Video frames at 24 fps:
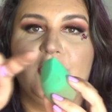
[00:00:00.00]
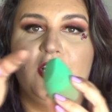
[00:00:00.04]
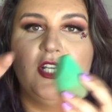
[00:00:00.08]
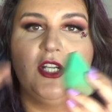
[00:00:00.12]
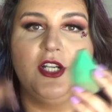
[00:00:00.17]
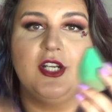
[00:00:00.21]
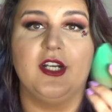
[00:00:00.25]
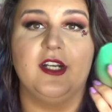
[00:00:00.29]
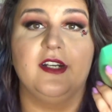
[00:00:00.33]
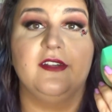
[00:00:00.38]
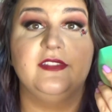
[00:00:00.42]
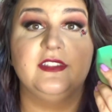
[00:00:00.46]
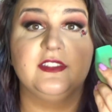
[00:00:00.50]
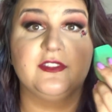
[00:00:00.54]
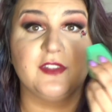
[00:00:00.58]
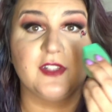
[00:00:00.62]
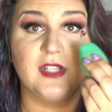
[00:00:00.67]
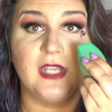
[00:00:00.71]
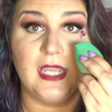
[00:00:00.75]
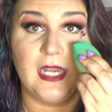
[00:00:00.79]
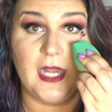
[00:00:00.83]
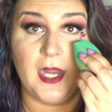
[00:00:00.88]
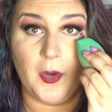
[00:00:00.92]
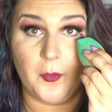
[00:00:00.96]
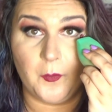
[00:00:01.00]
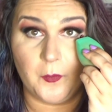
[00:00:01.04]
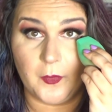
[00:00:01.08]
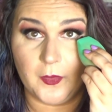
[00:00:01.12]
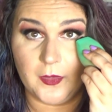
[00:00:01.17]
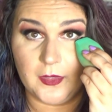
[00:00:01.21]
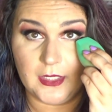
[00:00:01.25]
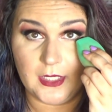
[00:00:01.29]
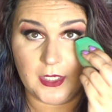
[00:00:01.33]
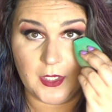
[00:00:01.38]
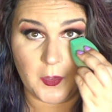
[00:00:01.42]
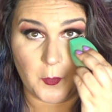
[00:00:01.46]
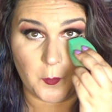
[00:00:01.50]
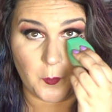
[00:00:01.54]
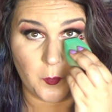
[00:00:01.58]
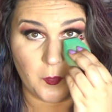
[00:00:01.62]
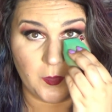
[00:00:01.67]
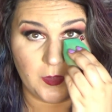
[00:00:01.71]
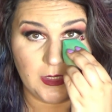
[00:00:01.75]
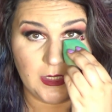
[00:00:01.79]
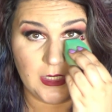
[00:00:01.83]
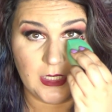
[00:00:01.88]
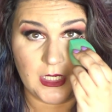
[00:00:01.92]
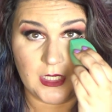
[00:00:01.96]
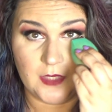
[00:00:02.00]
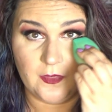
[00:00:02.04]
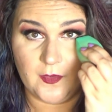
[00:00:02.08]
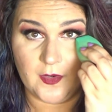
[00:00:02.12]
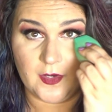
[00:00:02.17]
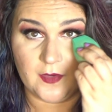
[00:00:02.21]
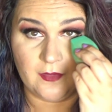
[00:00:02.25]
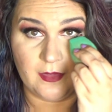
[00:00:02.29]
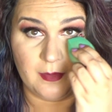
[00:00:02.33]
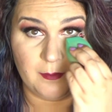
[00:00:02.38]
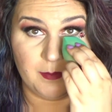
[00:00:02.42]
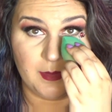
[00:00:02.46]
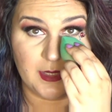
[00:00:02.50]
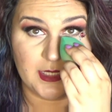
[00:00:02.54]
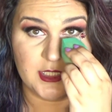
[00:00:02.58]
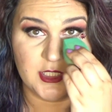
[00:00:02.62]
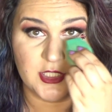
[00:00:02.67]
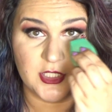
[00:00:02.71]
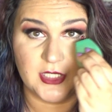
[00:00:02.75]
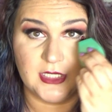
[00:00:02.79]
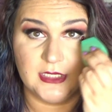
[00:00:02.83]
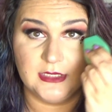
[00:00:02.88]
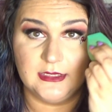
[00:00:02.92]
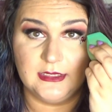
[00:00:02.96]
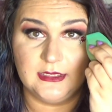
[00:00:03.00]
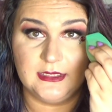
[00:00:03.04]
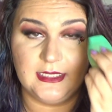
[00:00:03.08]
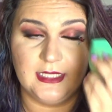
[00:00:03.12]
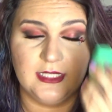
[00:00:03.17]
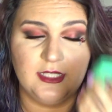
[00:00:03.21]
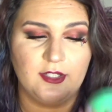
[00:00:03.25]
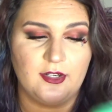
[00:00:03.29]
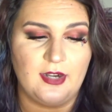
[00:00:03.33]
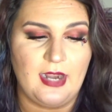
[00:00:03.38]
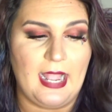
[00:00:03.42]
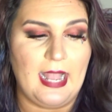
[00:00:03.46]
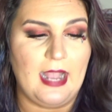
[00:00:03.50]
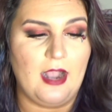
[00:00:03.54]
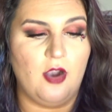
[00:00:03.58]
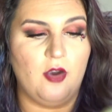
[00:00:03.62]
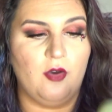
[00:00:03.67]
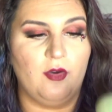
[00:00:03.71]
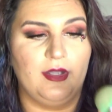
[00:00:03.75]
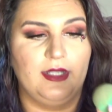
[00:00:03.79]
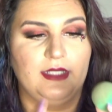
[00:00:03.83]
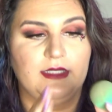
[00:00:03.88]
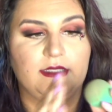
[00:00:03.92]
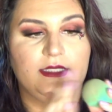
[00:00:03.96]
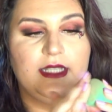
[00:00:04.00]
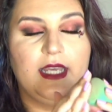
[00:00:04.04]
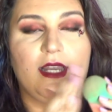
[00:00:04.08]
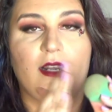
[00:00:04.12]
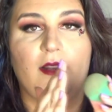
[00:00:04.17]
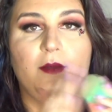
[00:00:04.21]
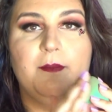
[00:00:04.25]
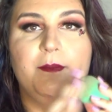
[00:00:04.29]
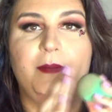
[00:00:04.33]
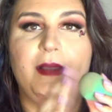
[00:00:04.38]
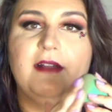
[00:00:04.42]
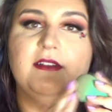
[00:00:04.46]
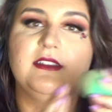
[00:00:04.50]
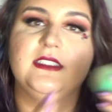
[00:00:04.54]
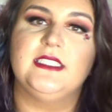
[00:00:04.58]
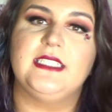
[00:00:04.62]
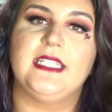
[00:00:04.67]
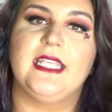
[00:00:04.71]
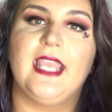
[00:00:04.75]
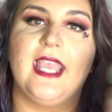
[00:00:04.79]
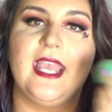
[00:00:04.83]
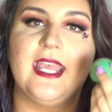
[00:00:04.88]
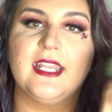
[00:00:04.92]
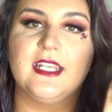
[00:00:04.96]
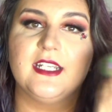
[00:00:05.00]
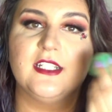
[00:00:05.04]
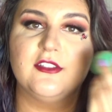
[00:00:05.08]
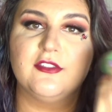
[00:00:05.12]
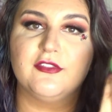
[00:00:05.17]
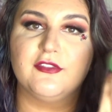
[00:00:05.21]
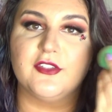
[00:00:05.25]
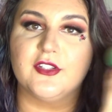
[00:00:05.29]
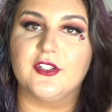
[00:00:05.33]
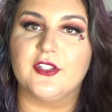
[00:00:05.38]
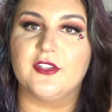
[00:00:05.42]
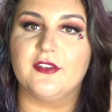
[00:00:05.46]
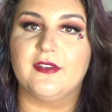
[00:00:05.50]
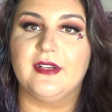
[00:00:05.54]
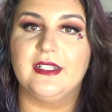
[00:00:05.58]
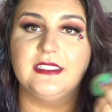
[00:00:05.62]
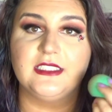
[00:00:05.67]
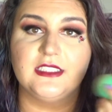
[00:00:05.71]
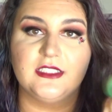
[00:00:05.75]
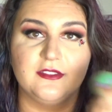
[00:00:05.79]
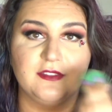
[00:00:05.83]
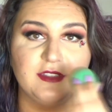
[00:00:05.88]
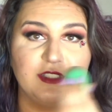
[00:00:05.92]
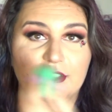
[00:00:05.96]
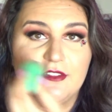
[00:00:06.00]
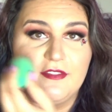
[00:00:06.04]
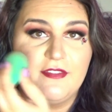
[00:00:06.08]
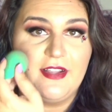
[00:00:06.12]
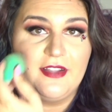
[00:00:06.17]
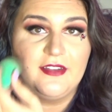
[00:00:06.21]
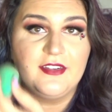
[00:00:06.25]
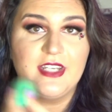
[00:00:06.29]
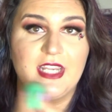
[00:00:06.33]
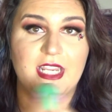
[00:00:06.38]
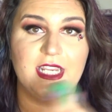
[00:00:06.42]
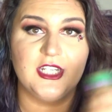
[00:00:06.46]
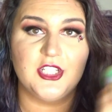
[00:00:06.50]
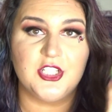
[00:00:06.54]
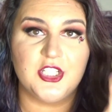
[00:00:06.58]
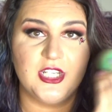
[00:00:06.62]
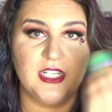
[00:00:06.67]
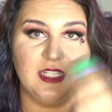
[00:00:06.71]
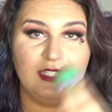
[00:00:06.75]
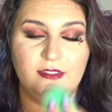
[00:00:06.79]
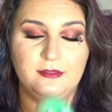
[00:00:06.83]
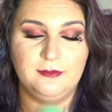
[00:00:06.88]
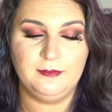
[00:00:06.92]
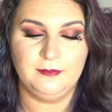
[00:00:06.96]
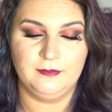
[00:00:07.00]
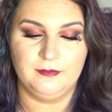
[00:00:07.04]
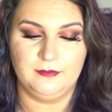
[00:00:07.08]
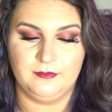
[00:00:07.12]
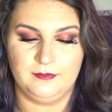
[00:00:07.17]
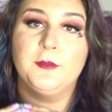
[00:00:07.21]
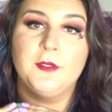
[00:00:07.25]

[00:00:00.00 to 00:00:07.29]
curves for getting really, really good in there, like blend your concealer out. It's got a bouncy end for the rest of your foundation.